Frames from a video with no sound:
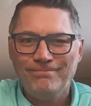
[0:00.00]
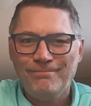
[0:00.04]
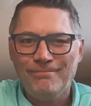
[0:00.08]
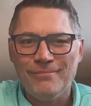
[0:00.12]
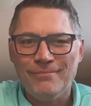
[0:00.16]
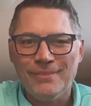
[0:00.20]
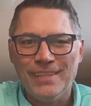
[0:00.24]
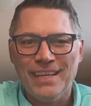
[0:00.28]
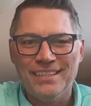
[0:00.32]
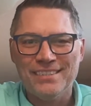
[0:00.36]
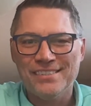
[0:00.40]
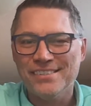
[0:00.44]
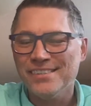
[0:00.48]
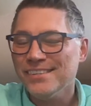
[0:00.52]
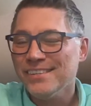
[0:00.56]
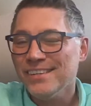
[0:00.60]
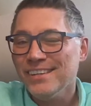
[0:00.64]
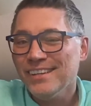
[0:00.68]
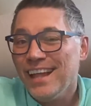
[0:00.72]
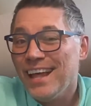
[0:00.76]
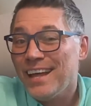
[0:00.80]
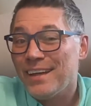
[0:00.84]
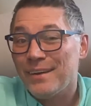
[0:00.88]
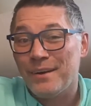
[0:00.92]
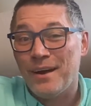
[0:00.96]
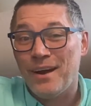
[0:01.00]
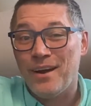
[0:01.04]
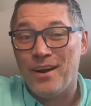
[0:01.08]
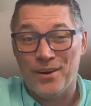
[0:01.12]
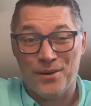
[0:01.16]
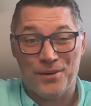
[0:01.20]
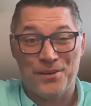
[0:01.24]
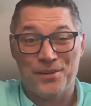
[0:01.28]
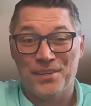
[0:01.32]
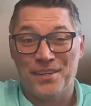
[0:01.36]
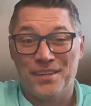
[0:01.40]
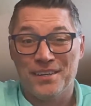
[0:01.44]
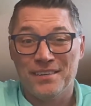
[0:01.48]
It's just a lot
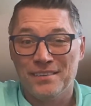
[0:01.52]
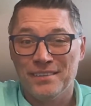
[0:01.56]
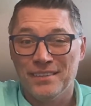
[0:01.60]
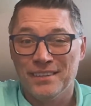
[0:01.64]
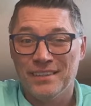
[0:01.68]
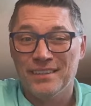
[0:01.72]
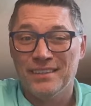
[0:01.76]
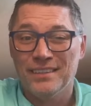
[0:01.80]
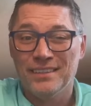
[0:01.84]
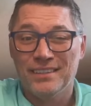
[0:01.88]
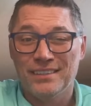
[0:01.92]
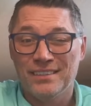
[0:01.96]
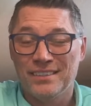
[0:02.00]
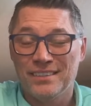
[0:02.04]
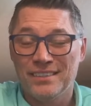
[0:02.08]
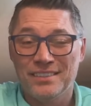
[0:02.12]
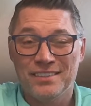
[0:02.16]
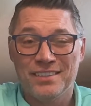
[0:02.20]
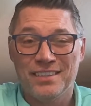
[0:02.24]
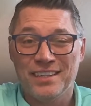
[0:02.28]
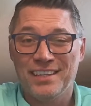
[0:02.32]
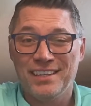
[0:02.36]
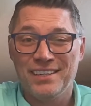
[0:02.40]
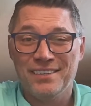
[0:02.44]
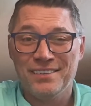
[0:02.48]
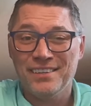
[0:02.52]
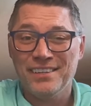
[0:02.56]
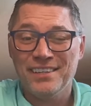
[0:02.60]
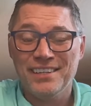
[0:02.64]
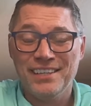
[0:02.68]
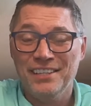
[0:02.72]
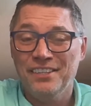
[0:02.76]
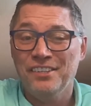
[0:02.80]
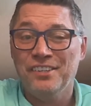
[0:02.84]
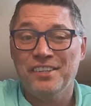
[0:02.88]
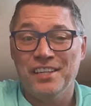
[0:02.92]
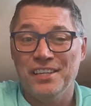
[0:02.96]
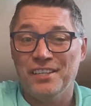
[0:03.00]
harder. It's just like you're going to
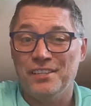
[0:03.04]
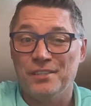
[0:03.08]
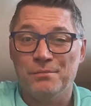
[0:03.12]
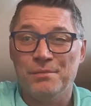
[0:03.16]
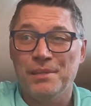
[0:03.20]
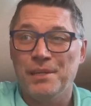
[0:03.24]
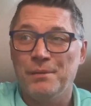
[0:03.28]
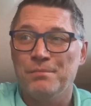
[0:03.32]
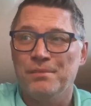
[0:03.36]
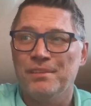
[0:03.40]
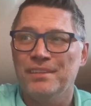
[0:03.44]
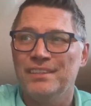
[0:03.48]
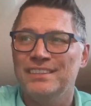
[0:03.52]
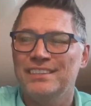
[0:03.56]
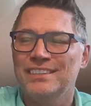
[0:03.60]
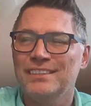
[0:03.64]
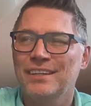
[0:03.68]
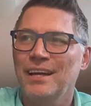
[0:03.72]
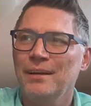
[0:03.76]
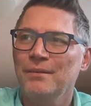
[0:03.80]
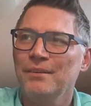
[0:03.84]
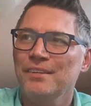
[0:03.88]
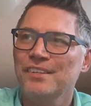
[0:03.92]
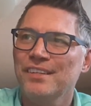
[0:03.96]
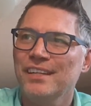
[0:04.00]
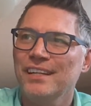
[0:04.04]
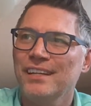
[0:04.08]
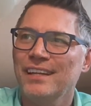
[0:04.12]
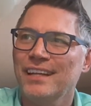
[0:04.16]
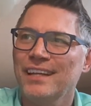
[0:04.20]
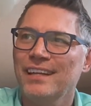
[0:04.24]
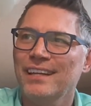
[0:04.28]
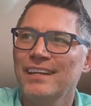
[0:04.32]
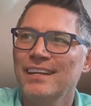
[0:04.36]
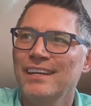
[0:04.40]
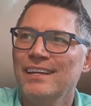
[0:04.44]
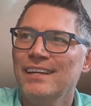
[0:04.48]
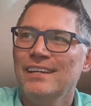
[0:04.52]
need senior people. And so I would say,
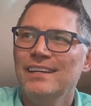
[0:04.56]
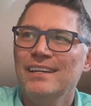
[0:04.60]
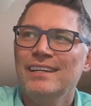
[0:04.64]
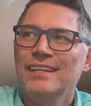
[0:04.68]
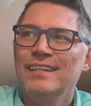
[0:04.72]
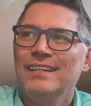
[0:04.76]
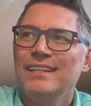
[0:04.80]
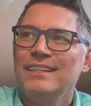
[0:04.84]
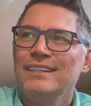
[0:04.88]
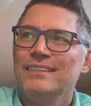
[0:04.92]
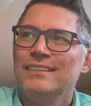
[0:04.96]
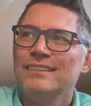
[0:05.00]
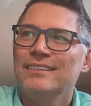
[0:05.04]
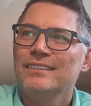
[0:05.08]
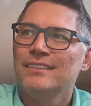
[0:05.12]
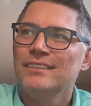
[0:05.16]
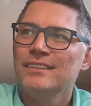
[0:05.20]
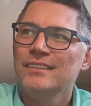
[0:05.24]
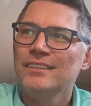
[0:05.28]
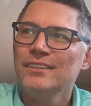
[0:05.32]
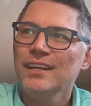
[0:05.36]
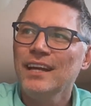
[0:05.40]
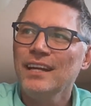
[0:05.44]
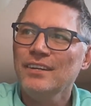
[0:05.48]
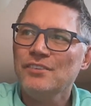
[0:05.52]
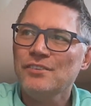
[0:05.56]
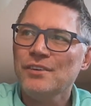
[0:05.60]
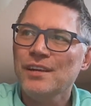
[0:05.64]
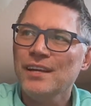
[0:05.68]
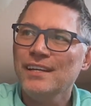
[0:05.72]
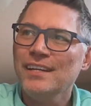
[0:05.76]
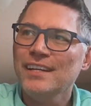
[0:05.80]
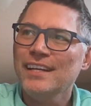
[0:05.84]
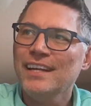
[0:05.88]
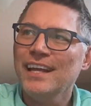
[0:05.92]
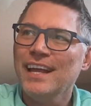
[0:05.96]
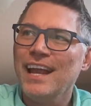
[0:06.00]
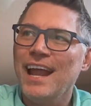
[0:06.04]
like, you're not trying
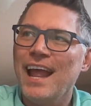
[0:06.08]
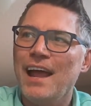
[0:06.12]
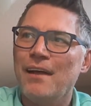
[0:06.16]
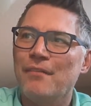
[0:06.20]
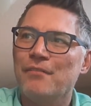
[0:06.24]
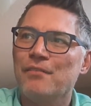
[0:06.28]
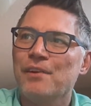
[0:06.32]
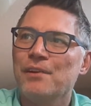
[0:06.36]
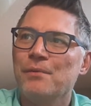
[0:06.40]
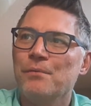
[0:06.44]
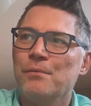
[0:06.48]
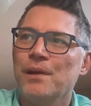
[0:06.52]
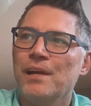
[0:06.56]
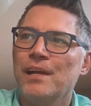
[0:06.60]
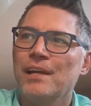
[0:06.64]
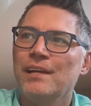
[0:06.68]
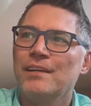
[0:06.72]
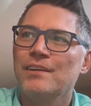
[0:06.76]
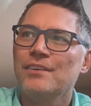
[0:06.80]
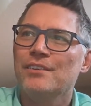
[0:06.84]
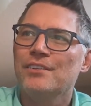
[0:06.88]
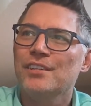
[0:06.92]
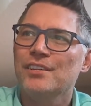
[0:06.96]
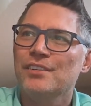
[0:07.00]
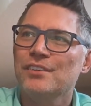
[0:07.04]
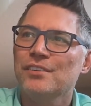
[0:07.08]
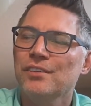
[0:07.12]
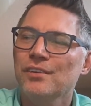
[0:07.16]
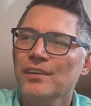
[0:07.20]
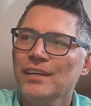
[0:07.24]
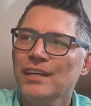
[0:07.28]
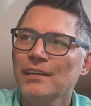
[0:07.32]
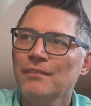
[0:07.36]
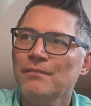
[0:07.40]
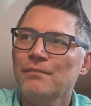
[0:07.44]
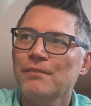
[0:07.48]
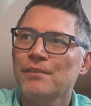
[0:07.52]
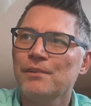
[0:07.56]
to get every win. You're just
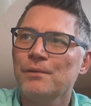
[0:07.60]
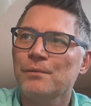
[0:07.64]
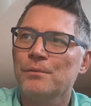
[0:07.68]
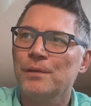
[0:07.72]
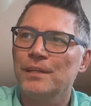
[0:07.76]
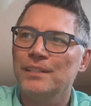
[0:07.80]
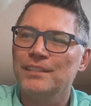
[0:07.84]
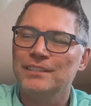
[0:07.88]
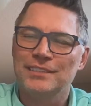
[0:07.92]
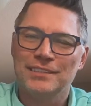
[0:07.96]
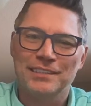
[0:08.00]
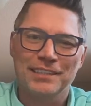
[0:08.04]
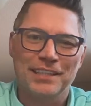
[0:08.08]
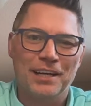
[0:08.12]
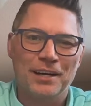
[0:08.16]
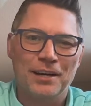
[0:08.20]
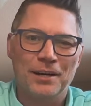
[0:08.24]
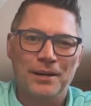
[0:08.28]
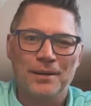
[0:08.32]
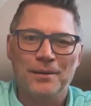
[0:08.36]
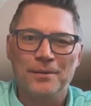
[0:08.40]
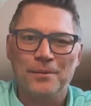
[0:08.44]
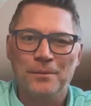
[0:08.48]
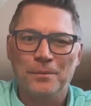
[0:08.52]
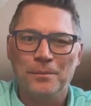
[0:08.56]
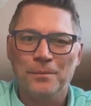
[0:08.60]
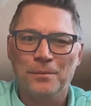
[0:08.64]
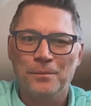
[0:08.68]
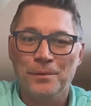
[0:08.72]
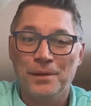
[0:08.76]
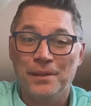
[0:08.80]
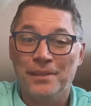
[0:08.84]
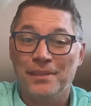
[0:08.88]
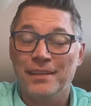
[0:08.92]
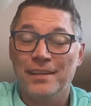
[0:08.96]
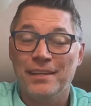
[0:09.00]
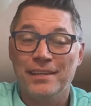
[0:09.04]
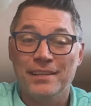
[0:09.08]
looking for the wins that are
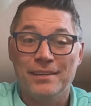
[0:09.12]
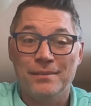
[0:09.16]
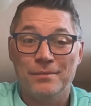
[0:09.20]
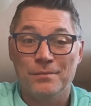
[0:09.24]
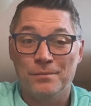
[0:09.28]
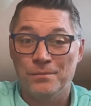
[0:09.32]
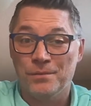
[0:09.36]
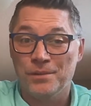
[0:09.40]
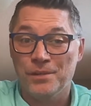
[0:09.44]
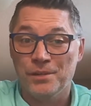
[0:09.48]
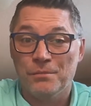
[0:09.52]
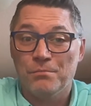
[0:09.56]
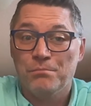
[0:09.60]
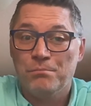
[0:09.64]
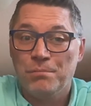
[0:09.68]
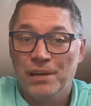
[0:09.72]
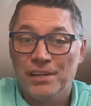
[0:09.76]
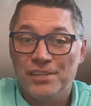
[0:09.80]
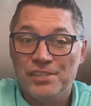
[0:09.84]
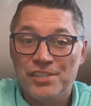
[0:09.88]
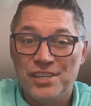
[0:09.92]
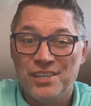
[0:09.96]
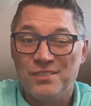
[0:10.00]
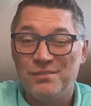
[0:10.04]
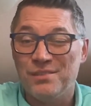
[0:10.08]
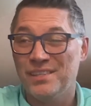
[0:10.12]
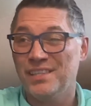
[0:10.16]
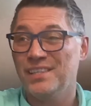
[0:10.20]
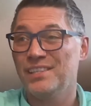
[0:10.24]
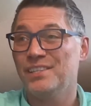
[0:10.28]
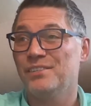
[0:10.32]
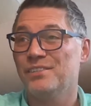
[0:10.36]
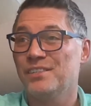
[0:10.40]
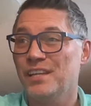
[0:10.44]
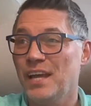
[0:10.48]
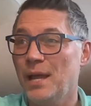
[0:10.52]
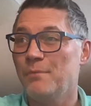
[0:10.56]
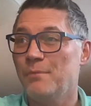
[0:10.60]
within your budget, within
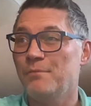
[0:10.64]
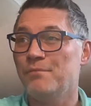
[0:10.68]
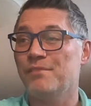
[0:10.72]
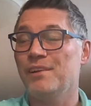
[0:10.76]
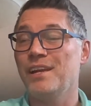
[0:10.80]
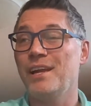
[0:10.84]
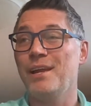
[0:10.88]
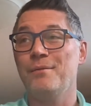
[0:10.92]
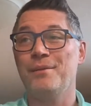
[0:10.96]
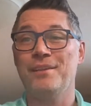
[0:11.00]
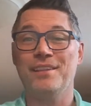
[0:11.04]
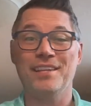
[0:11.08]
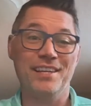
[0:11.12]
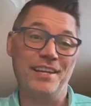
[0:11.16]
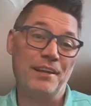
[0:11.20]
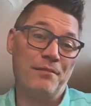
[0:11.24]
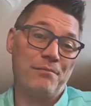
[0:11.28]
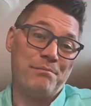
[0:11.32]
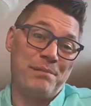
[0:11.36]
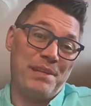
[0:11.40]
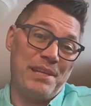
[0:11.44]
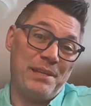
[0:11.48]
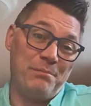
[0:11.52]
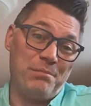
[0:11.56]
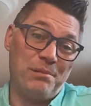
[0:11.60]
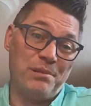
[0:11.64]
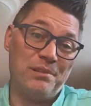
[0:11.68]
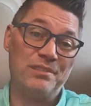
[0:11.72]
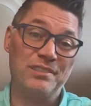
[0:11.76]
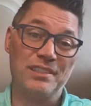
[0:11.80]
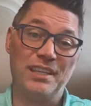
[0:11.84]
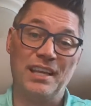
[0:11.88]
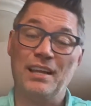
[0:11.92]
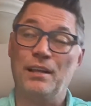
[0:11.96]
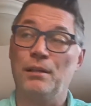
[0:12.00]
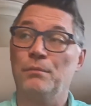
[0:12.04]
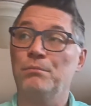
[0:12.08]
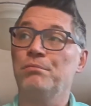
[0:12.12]
your time frame, and that you have people
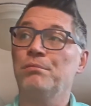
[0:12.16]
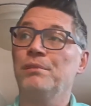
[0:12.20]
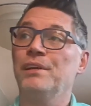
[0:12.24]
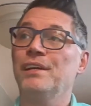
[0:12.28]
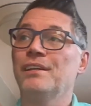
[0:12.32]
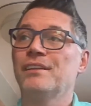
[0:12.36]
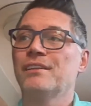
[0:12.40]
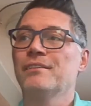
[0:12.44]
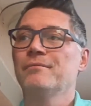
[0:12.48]
to help with.